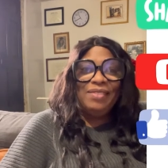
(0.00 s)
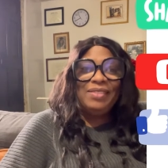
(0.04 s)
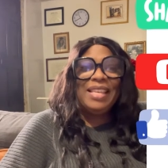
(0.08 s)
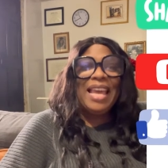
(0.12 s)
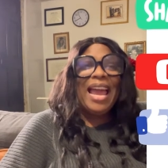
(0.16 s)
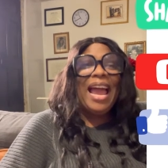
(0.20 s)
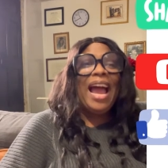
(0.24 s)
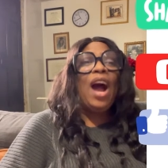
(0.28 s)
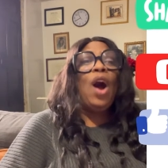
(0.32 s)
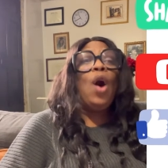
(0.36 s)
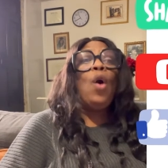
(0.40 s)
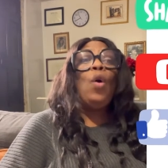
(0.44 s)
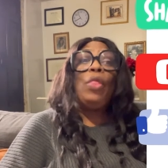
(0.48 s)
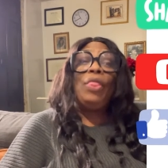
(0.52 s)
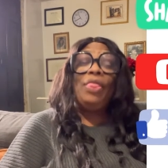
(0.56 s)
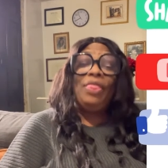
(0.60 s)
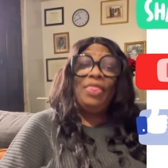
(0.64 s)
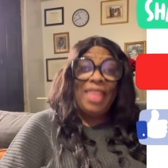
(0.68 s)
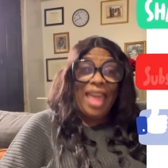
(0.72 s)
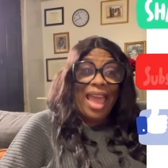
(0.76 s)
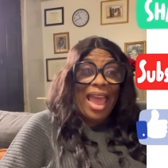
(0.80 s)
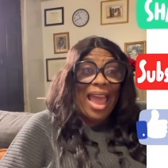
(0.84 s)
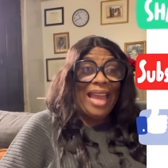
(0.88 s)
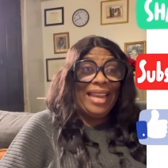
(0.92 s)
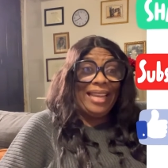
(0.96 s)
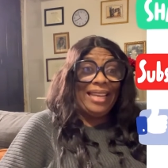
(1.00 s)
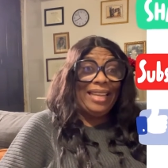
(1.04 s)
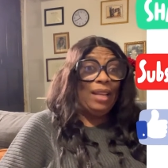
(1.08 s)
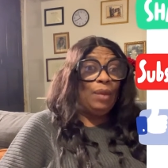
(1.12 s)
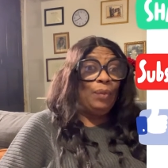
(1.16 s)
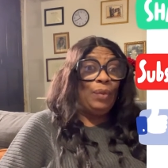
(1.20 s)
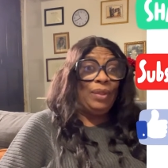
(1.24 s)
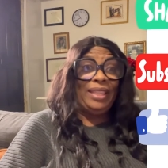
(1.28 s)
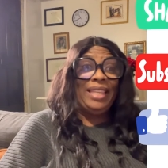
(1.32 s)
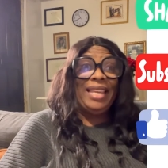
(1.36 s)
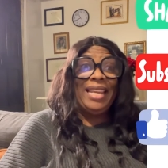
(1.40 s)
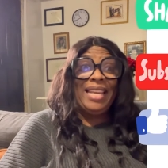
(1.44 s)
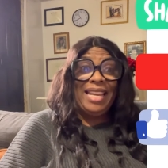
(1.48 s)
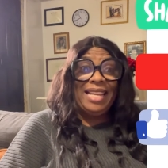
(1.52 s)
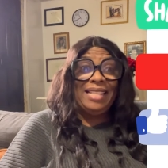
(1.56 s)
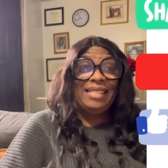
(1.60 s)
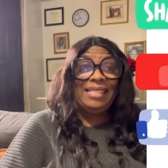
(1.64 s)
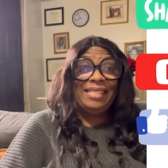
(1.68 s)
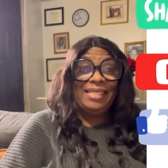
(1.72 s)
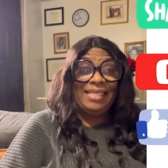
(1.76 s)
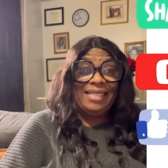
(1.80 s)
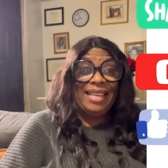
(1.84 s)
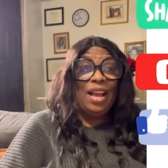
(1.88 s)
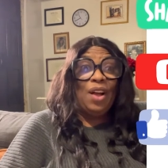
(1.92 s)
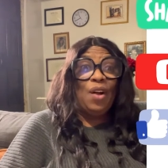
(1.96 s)
how that within
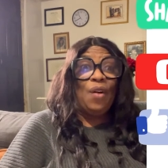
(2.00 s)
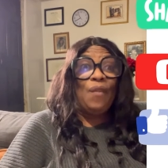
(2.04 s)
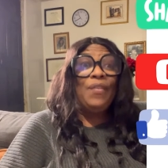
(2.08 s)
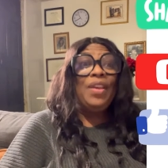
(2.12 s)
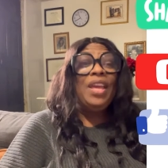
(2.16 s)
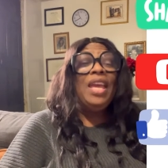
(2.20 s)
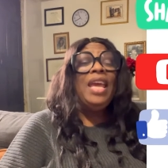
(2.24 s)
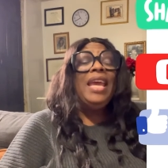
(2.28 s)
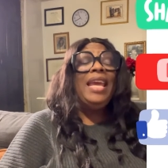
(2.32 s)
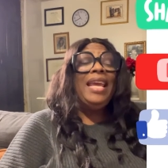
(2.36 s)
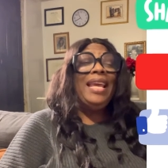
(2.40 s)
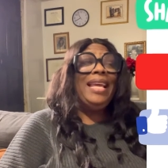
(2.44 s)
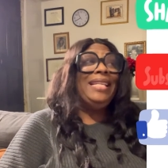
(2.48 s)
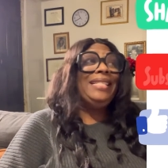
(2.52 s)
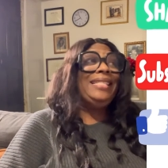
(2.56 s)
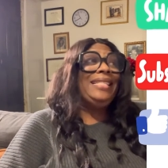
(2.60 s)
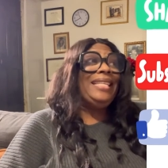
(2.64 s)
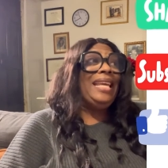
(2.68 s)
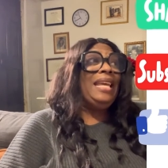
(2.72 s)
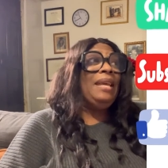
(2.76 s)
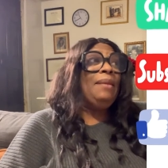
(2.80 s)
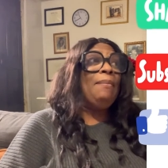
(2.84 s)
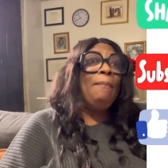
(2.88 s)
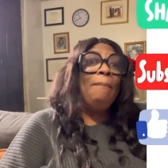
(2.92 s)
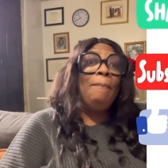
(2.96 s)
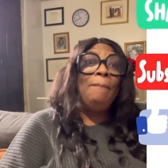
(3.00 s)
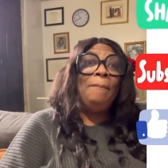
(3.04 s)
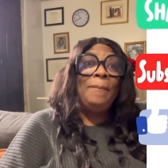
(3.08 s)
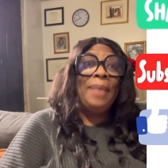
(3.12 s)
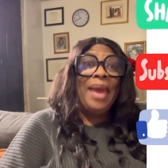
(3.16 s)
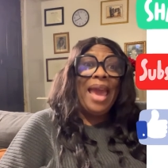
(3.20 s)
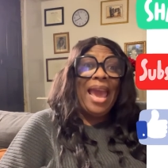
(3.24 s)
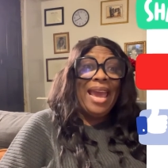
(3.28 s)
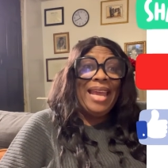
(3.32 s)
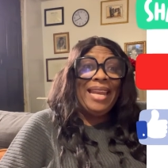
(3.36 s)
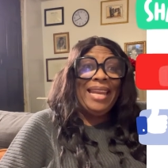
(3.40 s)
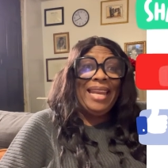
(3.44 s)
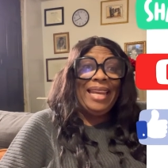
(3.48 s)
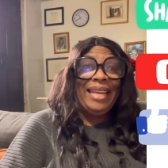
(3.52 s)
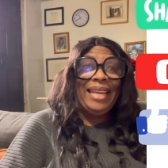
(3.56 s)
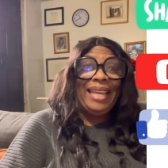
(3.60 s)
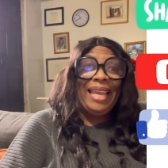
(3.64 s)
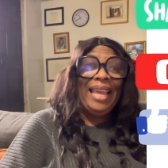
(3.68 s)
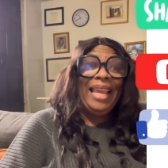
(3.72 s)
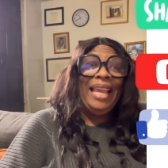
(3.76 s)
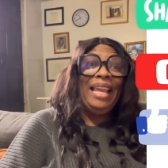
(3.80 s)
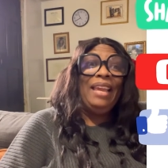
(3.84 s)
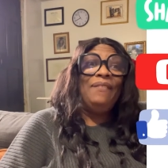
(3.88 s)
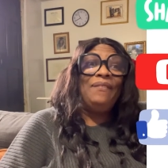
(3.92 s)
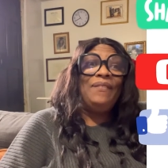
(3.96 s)
itself is embedded
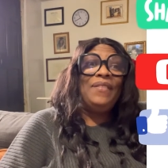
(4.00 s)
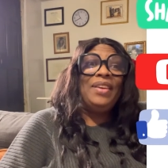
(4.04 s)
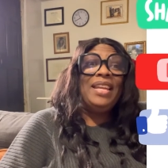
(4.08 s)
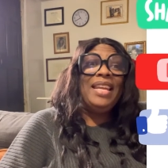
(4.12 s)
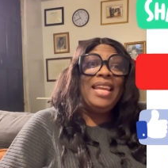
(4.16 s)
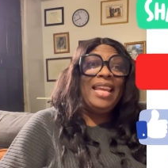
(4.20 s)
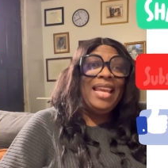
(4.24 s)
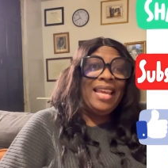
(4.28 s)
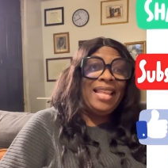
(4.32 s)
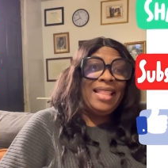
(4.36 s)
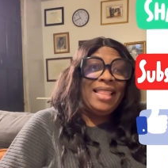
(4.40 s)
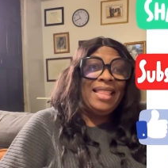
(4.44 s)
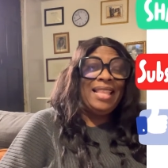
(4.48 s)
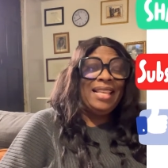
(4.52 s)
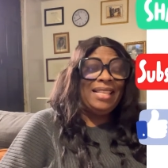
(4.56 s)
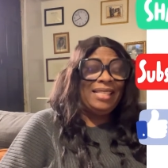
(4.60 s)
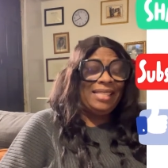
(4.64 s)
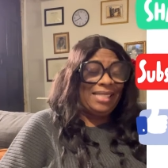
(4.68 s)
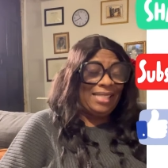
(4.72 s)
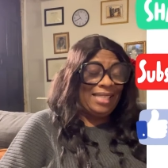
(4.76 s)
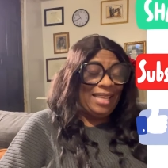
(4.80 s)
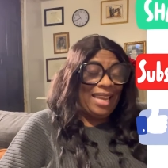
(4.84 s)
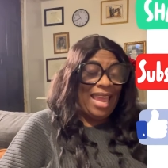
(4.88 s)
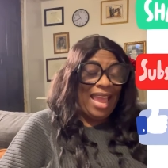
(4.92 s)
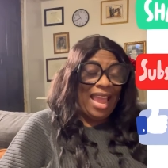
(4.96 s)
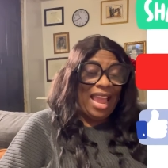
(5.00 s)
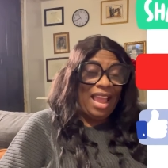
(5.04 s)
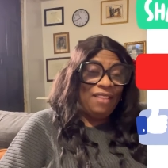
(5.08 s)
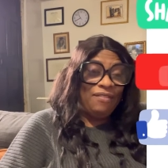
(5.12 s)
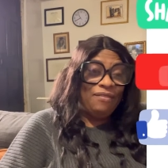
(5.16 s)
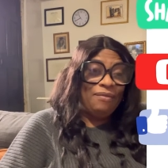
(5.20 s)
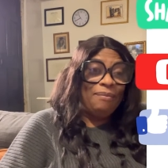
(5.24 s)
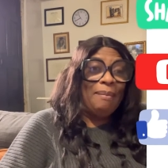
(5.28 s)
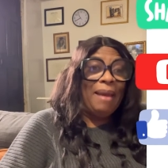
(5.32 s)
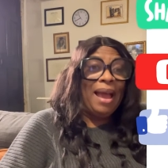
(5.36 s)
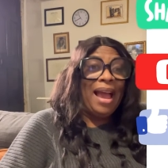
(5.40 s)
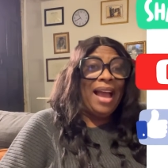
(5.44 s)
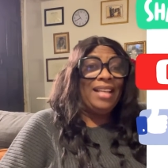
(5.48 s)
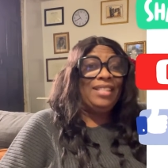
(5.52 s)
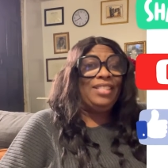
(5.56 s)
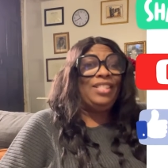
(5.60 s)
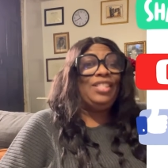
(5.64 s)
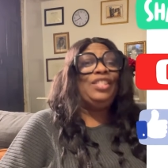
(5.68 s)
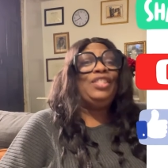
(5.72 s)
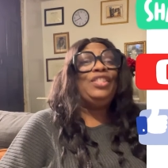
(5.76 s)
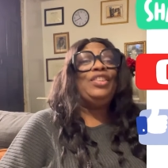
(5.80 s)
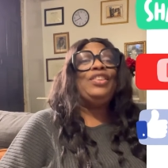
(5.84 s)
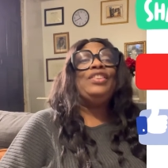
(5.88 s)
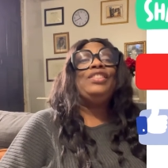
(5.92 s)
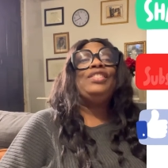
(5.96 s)
even in the slave
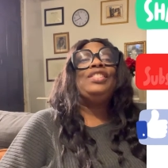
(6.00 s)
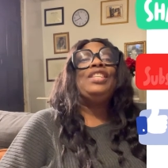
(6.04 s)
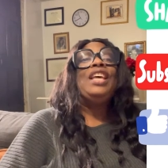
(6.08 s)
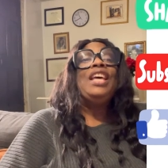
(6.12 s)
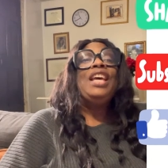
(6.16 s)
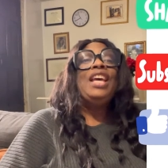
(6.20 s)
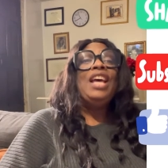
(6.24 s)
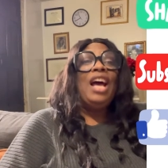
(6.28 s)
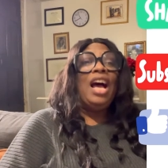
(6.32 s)
masters,